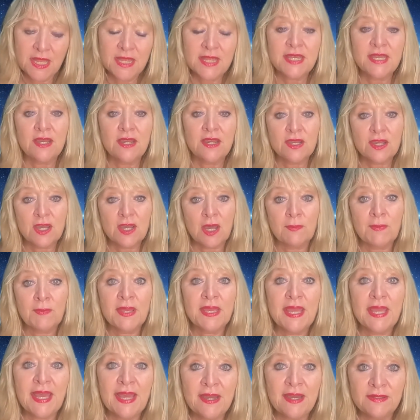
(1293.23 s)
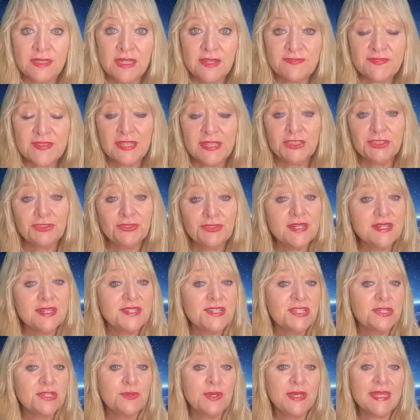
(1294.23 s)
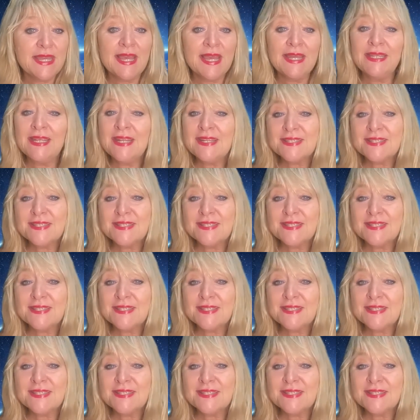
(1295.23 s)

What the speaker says: They are coming out. If that triggers you again,